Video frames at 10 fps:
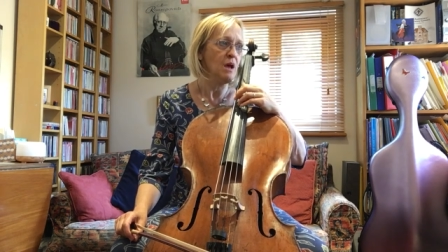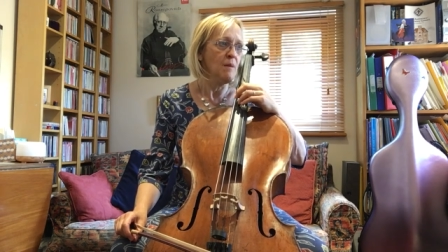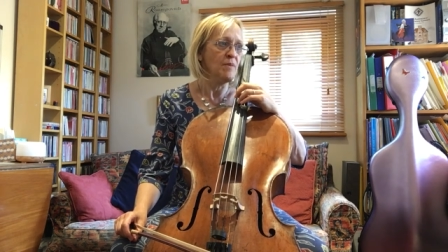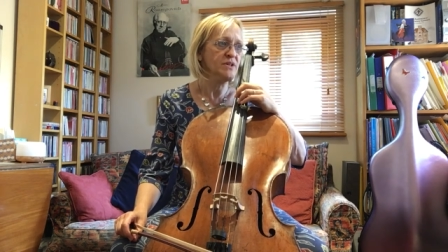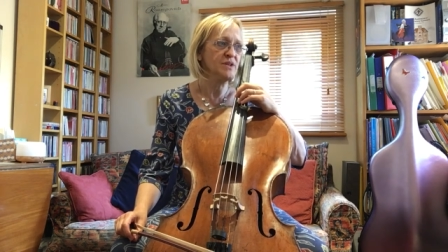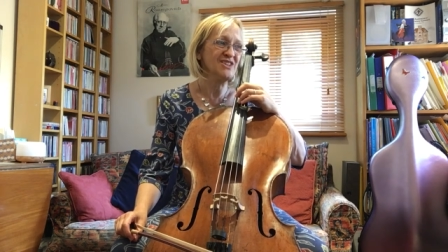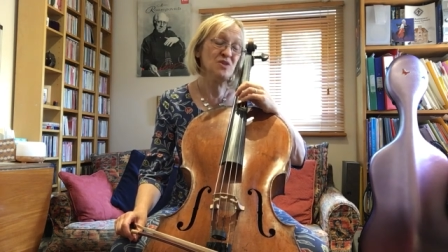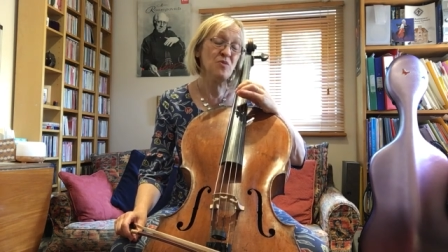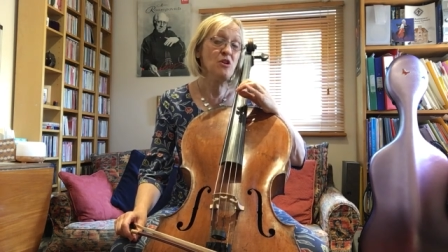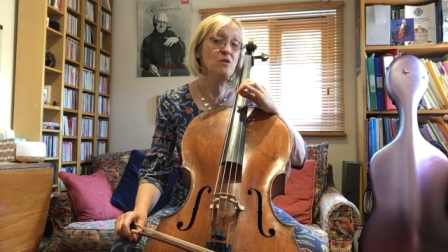but actually
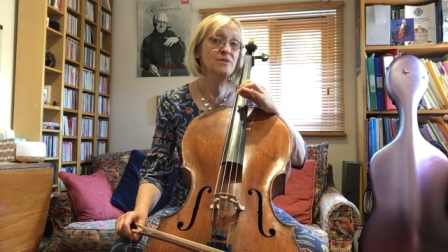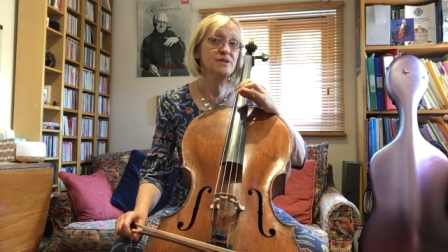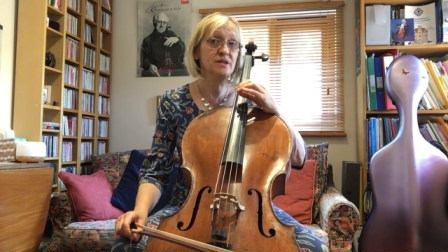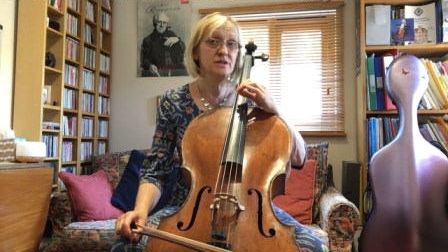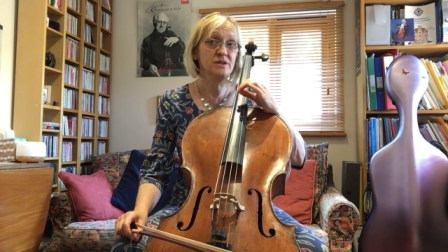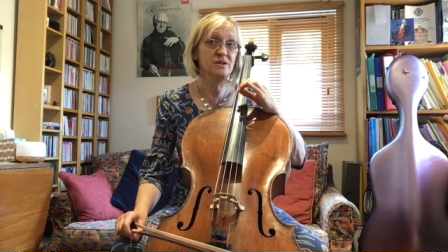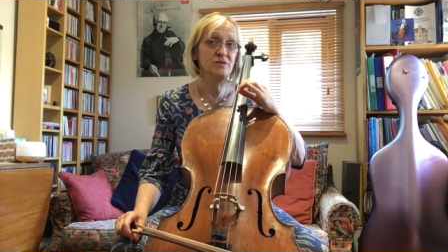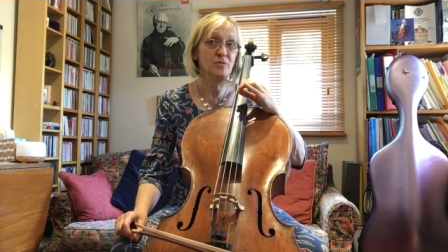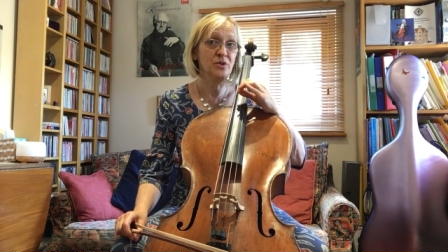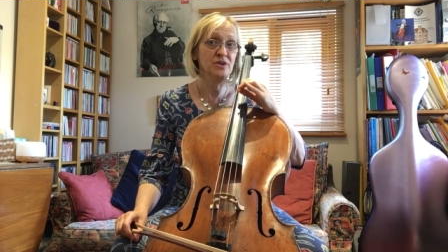Brahms didn't
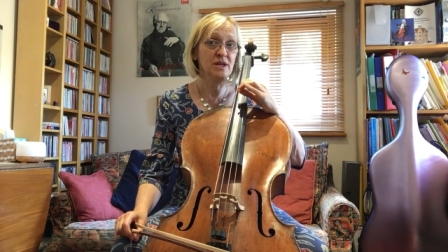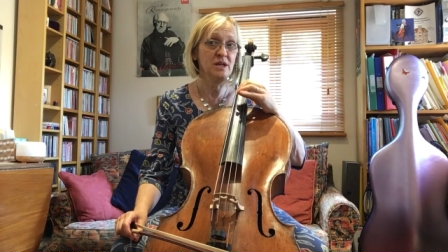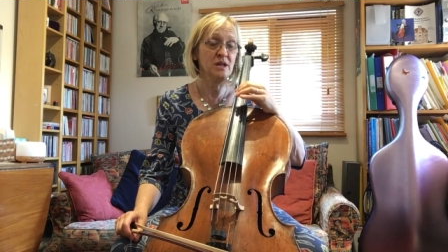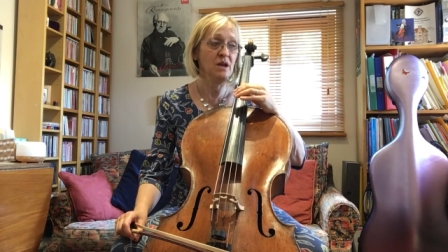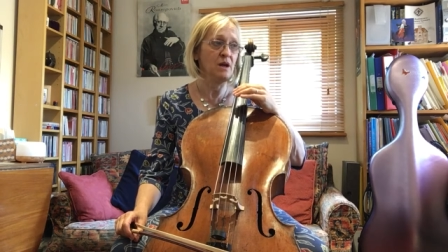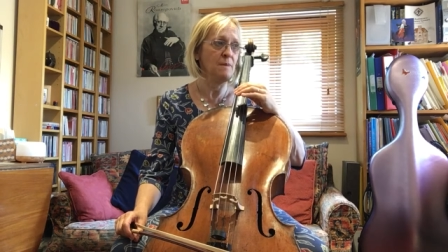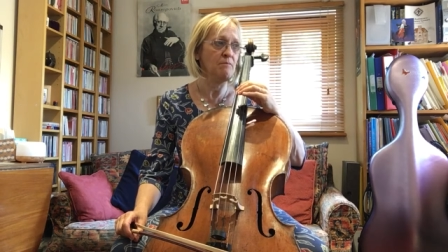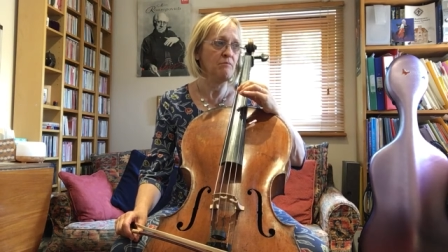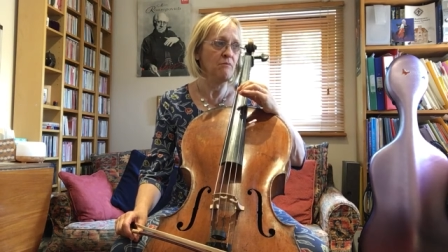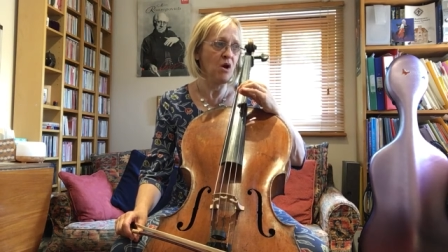put any
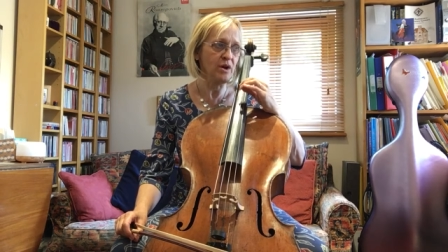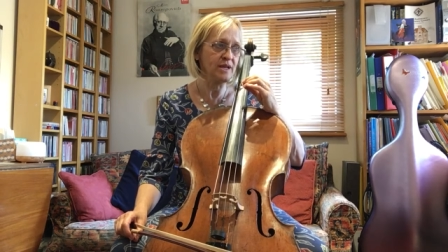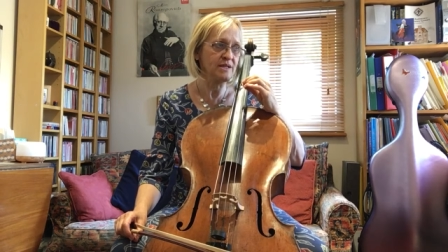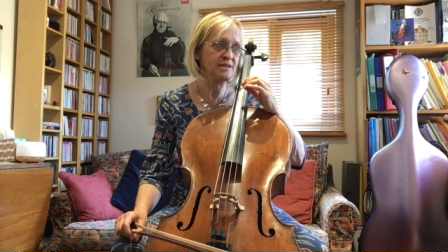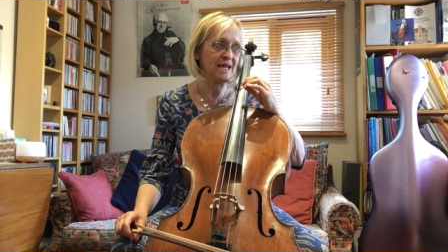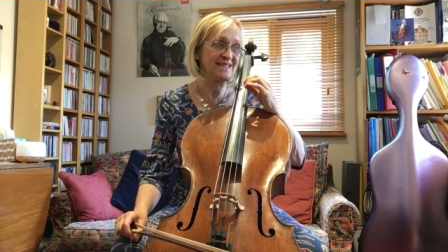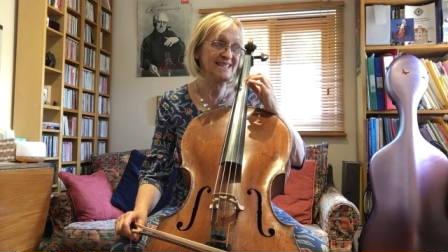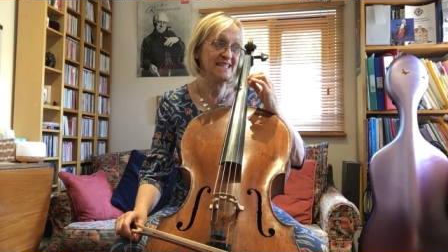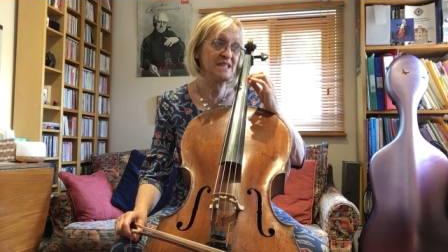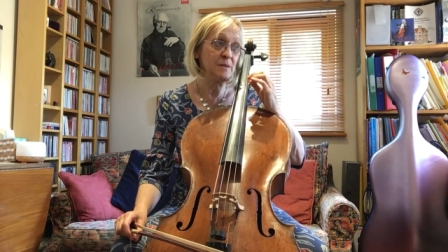markings as he
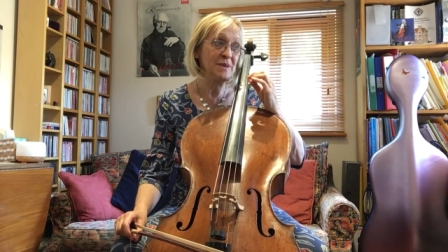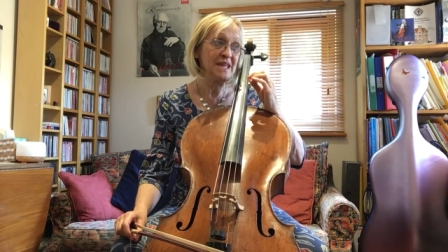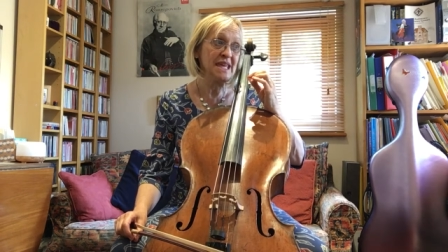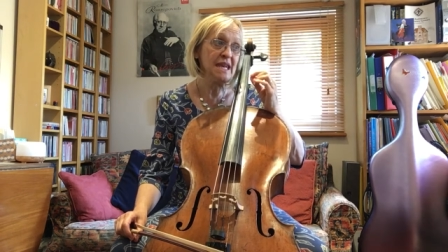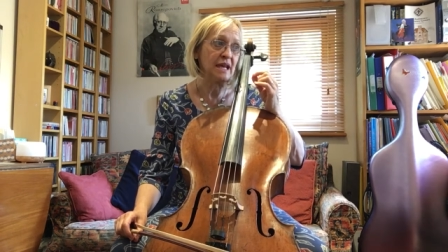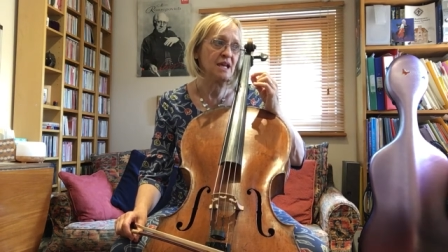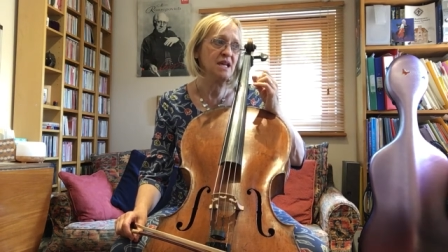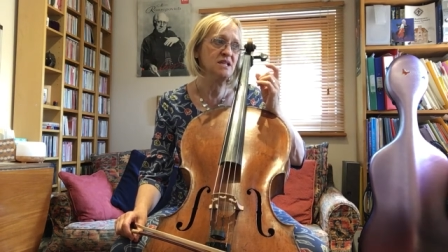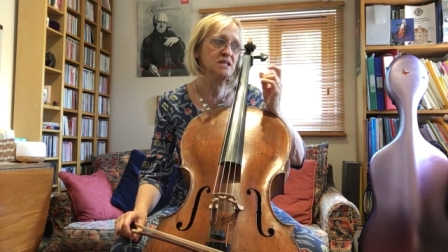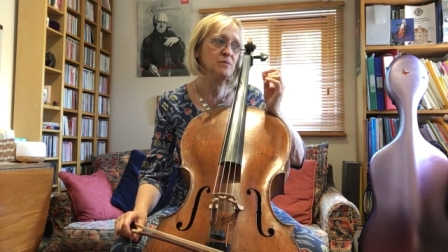did in the beginning. He
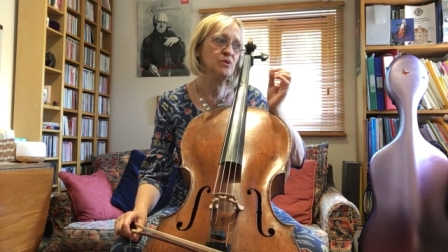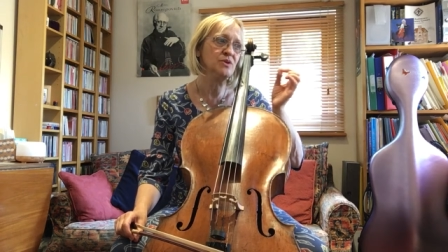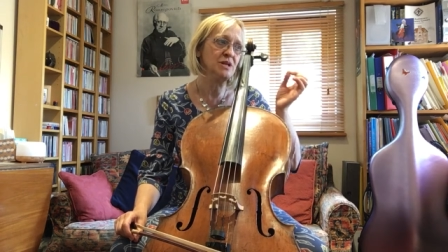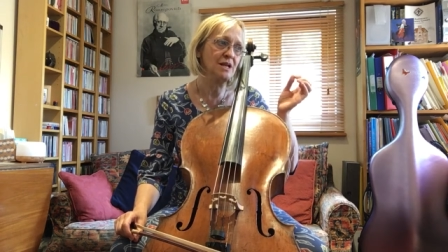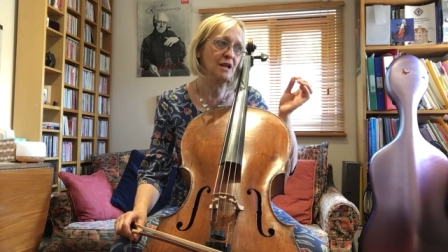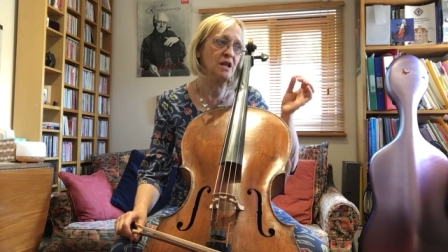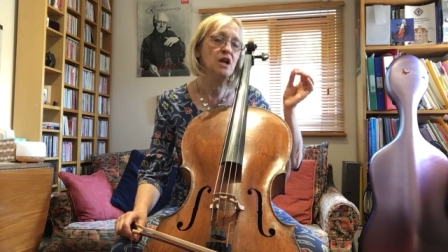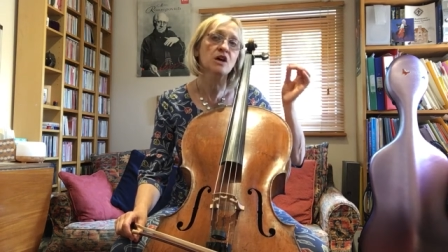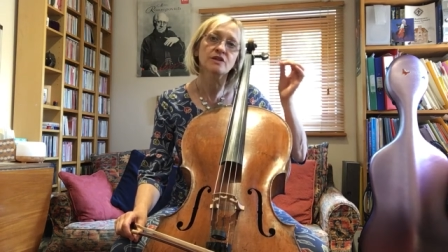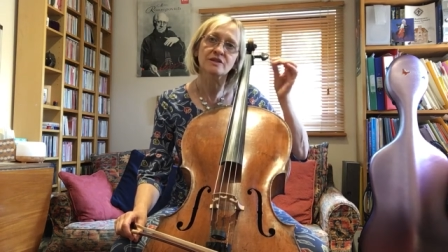doesn't put the little
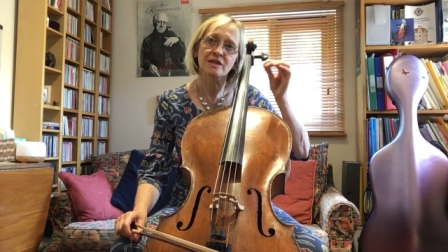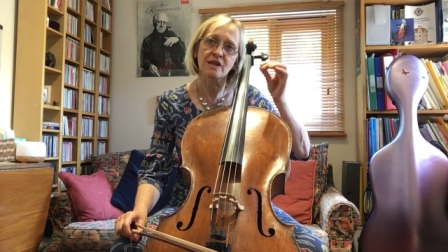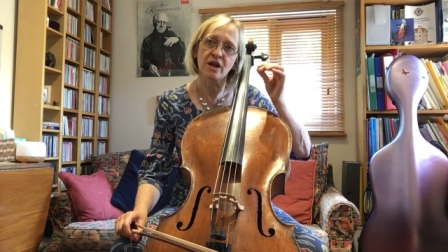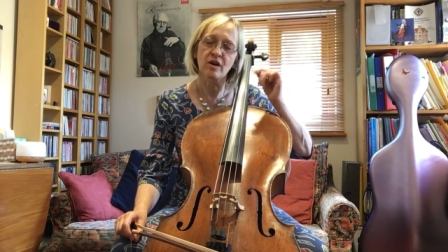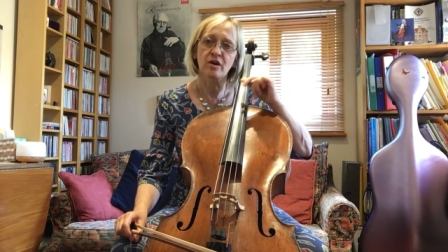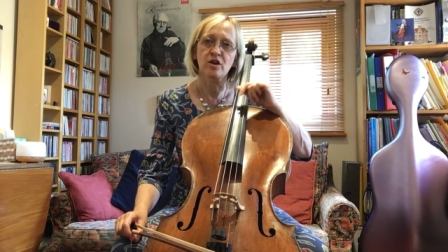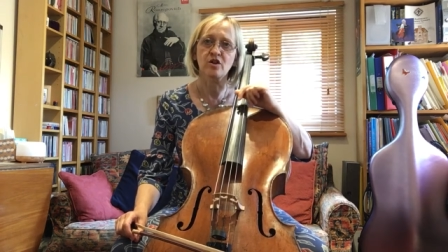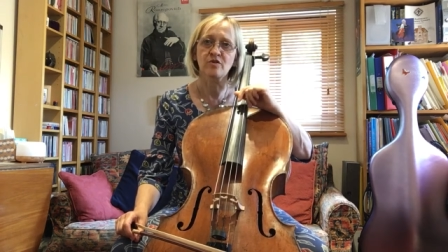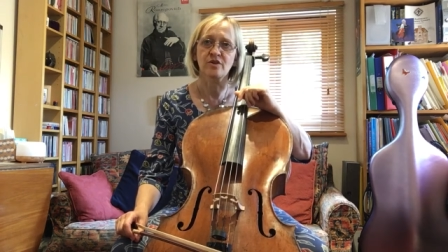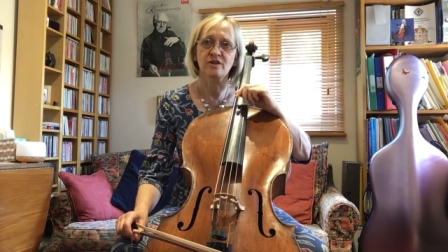slur
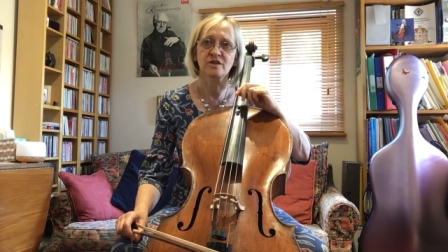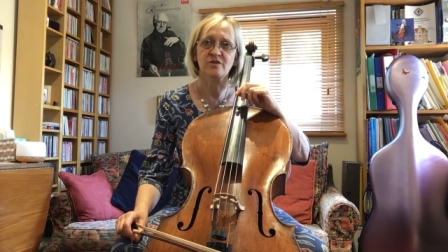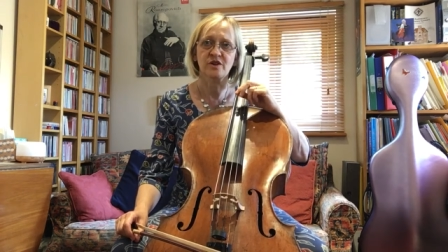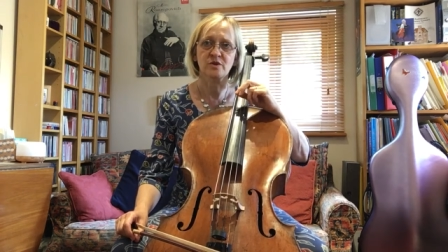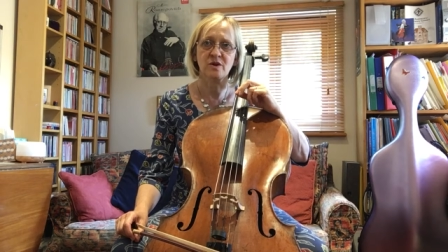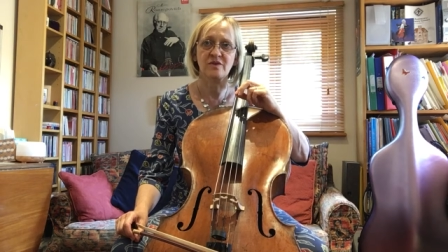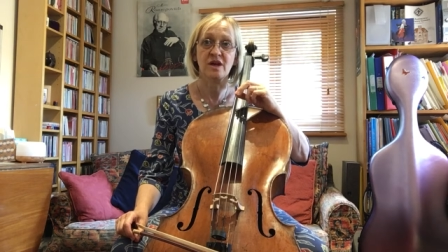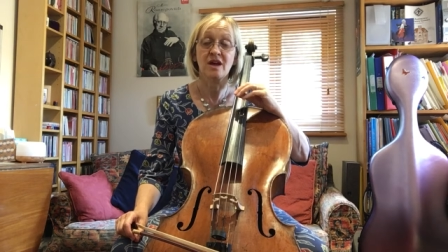over into the first quaver.